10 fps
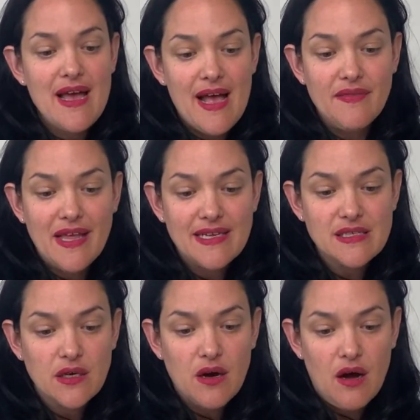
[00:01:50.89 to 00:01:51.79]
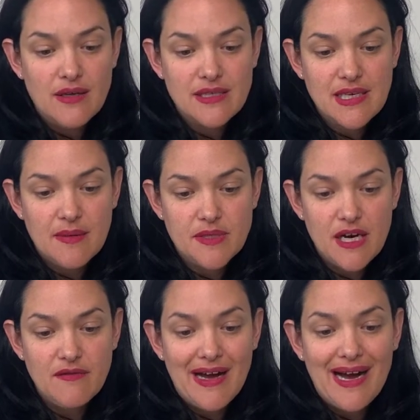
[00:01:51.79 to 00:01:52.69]
and that's the concept
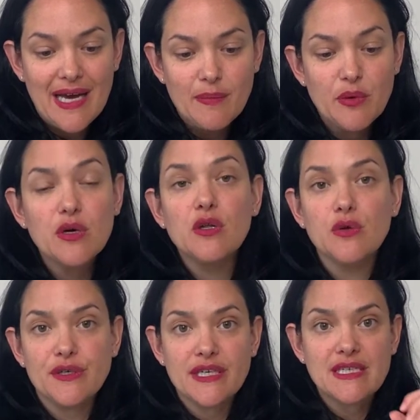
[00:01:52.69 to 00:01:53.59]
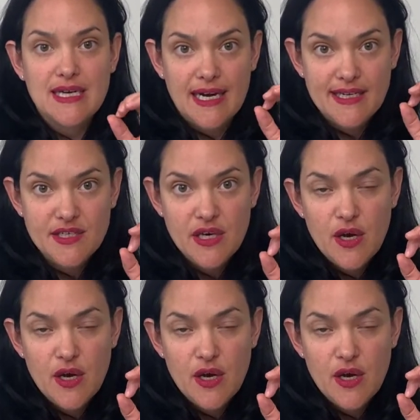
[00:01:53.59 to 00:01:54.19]
of a hypocaloric diet.